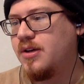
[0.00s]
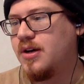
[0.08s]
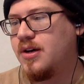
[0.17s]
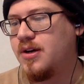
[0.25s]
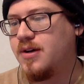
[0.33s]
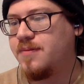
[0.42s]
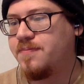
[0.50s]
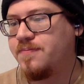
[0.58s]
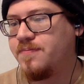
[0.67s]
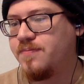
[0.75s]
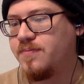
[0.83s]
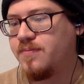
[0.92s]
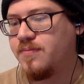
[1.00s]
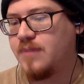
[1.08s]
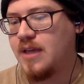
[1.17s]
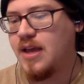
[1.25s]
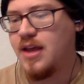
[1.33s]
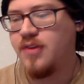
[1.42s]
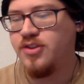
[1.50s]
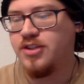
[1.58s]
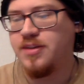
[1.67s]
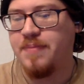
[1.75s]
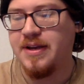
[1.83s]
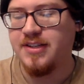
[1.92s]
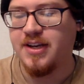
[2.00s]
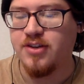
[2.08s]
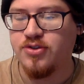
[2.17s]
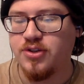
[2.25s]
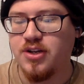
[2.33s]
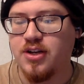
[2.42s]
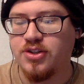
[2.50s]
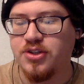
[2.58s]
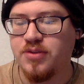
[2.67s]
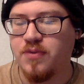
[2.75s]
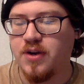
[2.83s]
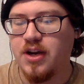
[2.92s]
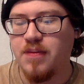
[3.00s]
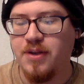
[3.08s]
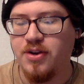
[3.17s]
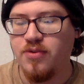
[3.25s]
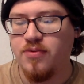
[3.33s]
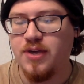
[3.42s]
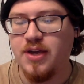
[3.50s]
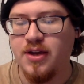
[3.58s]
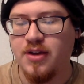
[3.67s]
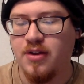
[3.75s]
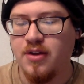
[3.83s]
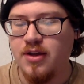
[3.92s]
Um, and just a basic introduction, we're going to be doing